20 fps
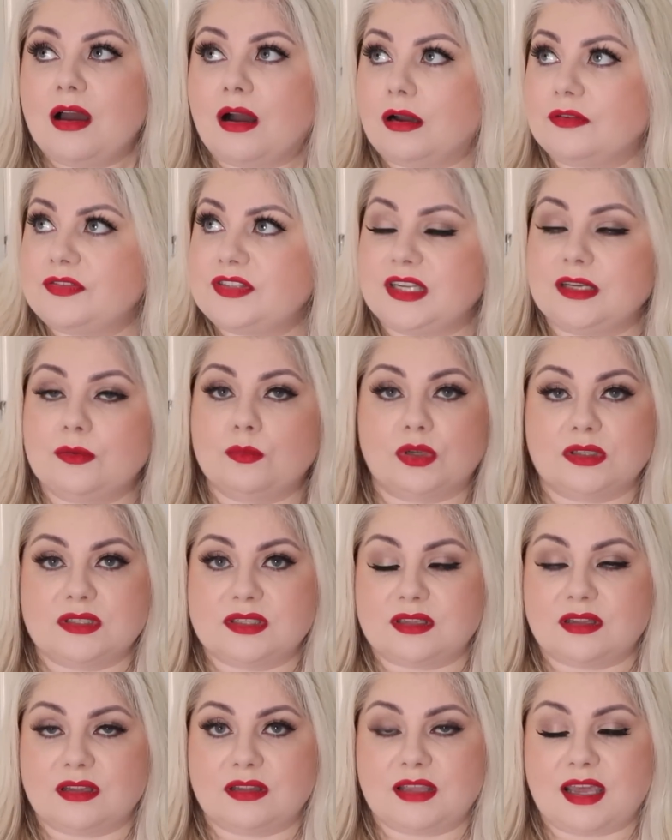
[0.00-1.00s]
I've seen
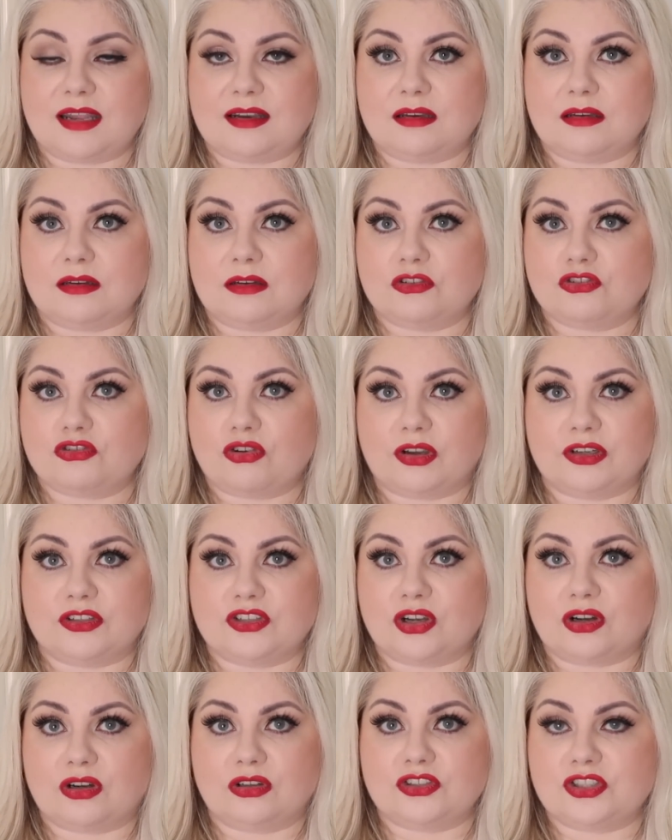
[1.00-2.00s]
ones that then try and
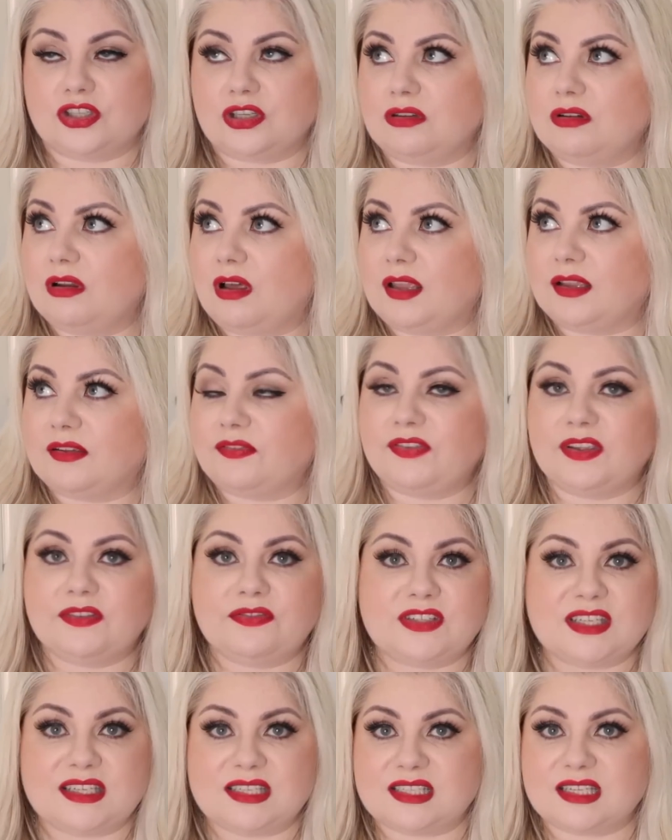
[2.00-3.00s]
charge you like
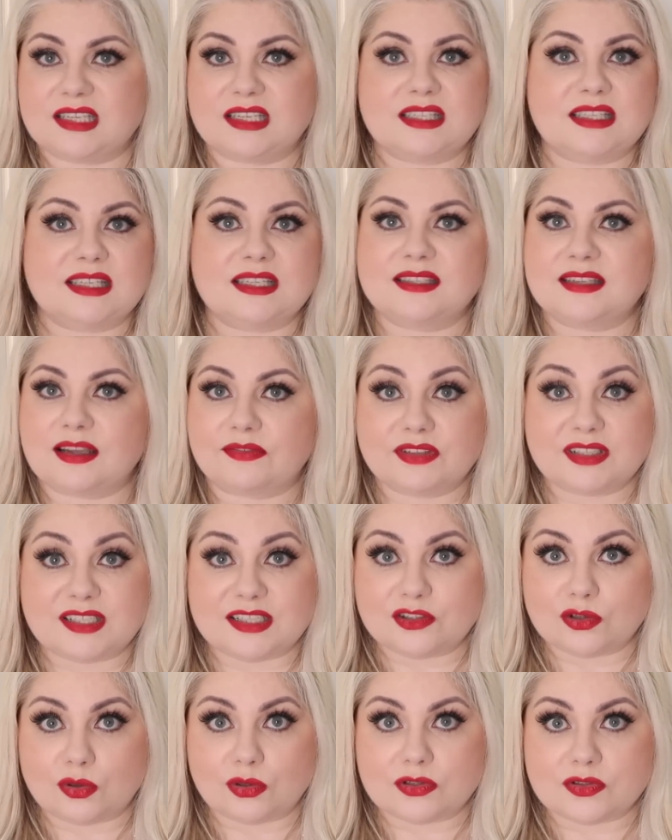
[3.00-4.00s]
$50,
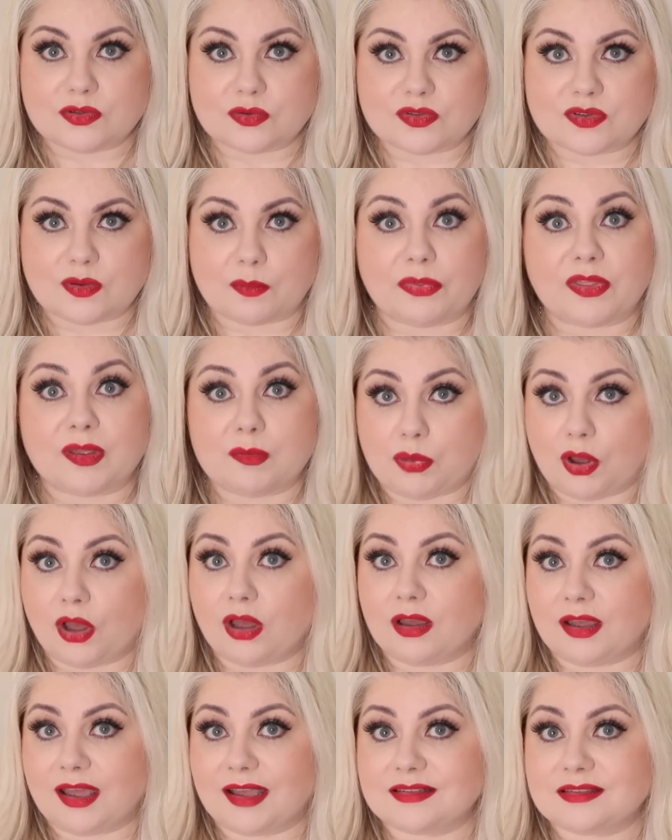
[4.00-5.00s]
$60, $70 or something
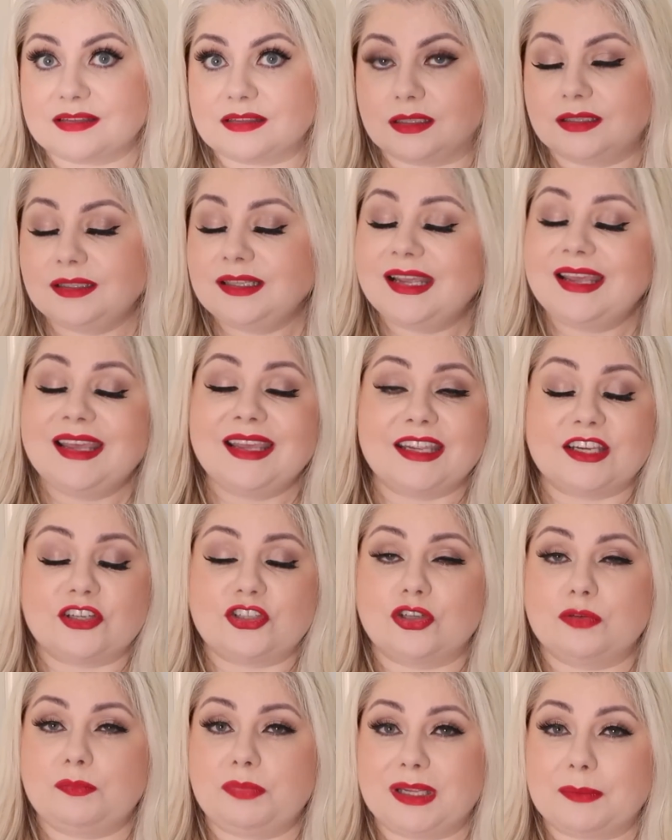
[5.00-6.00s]
per ESTA. It
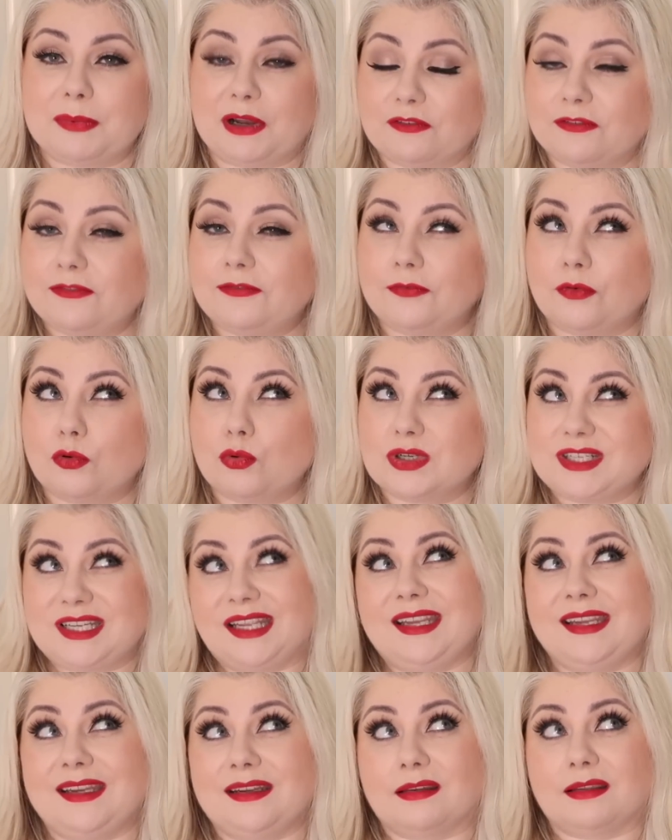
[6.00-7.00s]
should be about
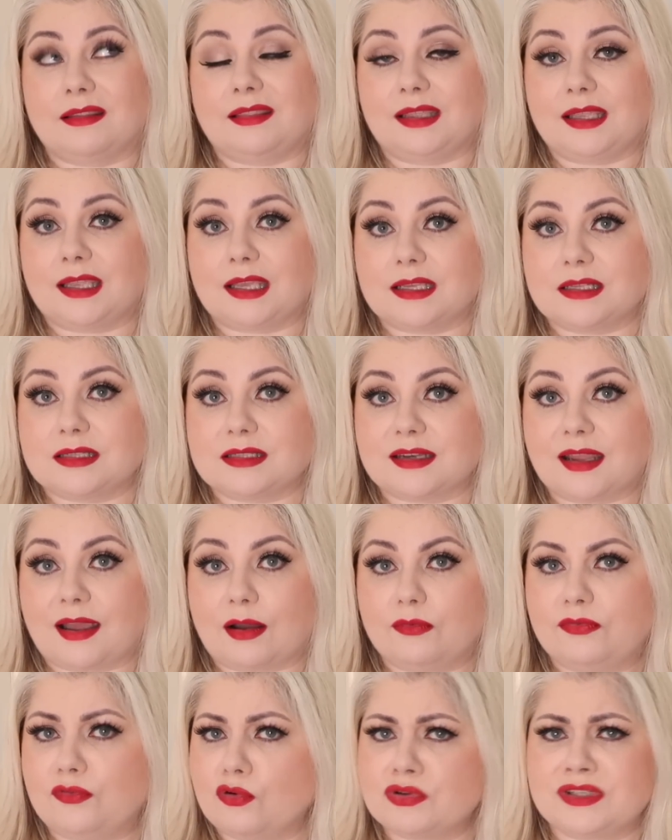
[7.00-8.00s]
14, I think it is
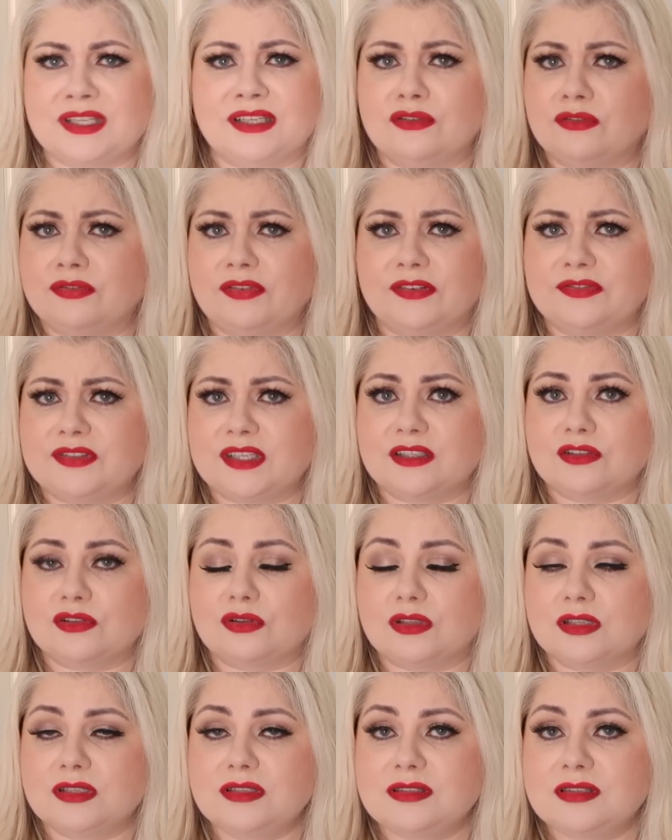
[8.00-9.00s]
now, 14 or
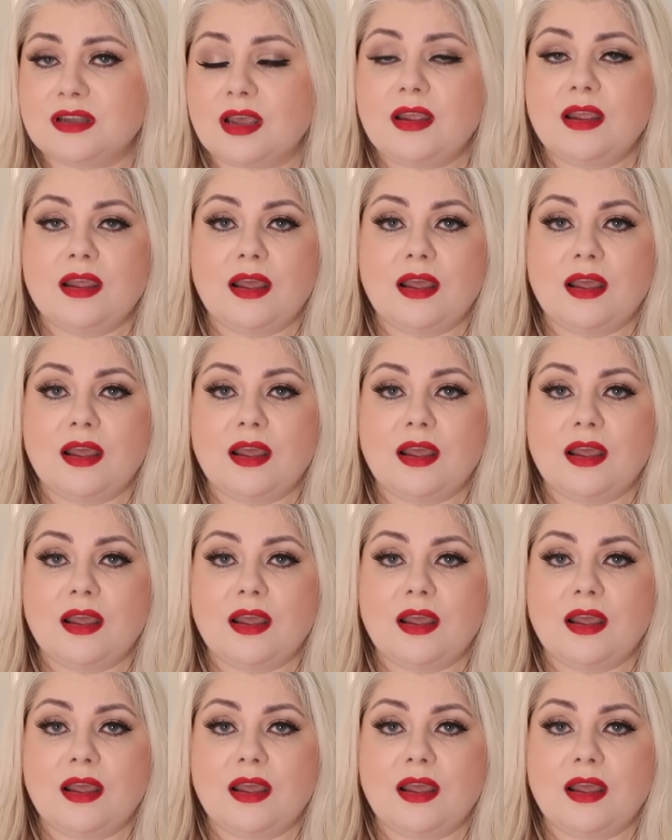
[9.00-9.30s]
$15.